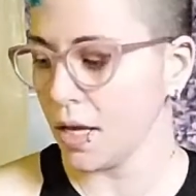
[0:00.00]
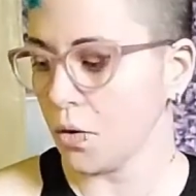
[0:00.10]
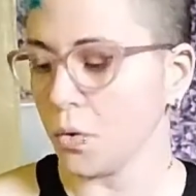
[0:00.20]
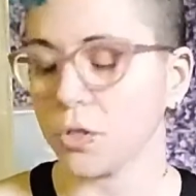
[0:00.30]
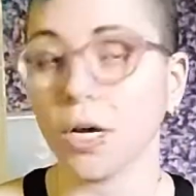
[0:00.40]

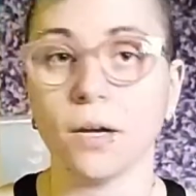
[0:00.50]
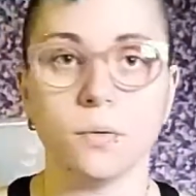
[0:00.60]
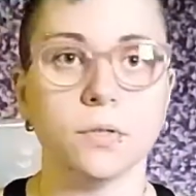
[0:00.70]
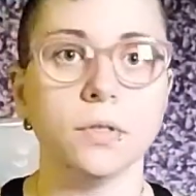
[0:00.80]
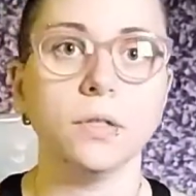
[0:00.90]
which I
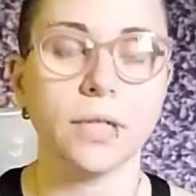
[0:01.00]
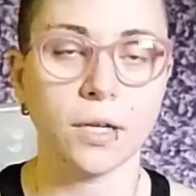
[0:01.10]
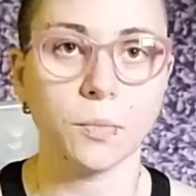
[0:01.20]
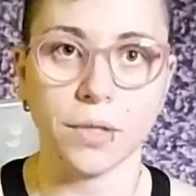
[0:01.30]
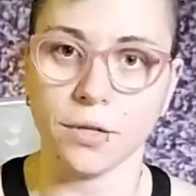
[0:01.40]
will link
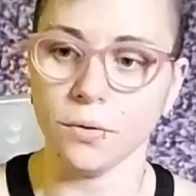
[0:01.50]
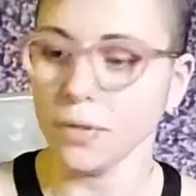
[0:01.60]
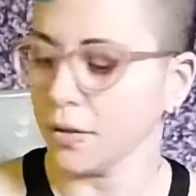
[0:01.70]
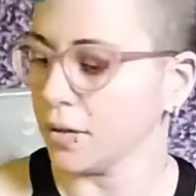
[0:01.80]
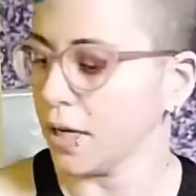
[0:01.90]
below
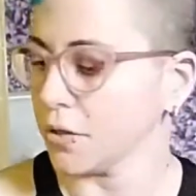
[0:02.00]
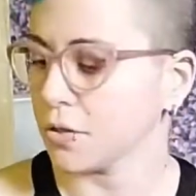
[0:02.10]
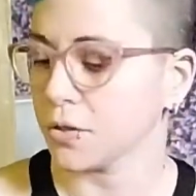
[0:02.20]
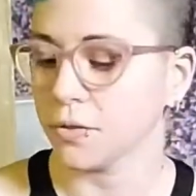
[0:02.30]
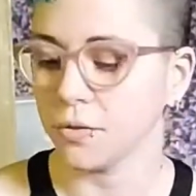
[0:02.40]
in
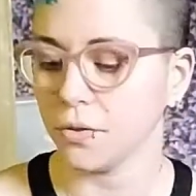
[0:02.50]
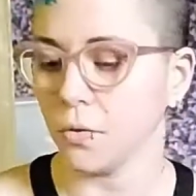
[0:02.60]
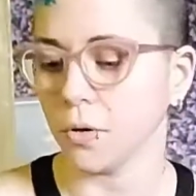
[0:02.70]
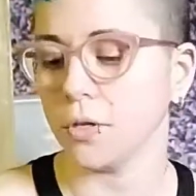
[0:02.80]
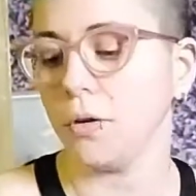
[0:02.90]
case you
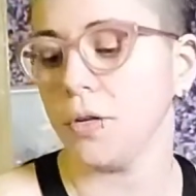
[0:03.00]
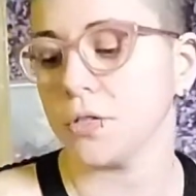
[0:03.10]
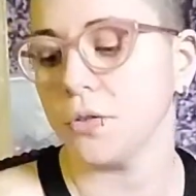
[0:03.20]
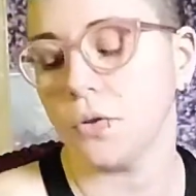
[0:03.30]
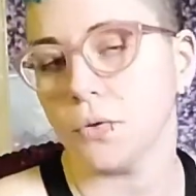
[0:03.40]
are curious,
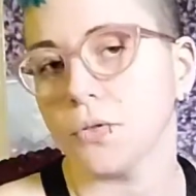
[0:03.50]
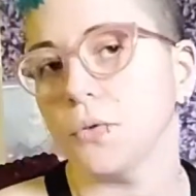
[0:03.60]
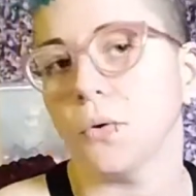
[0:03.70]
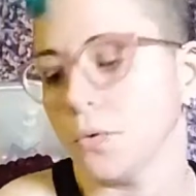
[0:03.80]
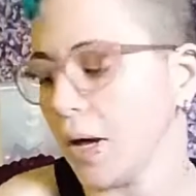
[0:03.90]
and those who
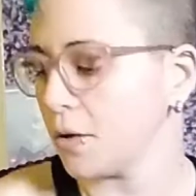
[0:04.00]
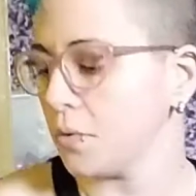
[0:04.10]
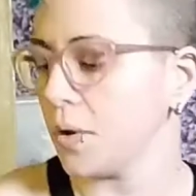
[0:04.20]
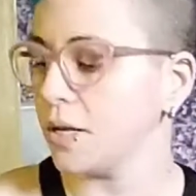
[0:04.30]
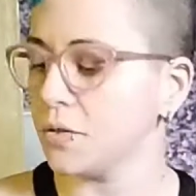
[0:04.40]
don't know how to
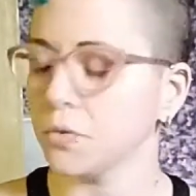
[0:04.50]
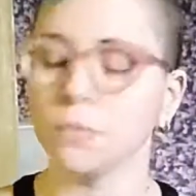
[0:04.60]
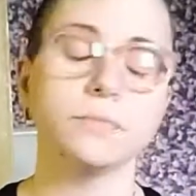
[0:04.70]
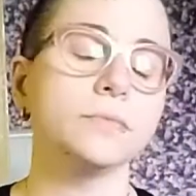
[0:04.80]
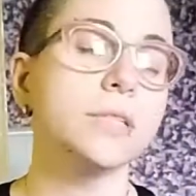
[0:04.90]
Reddit
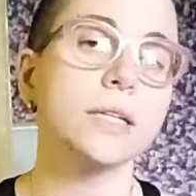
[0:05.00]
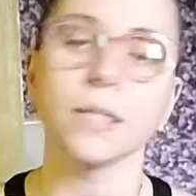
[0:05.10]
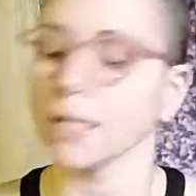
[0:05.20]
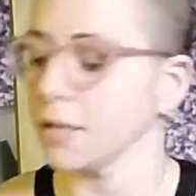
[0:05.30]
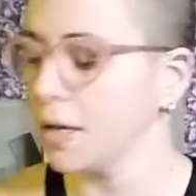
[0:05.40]
need a
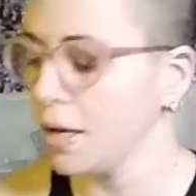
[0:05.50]
link.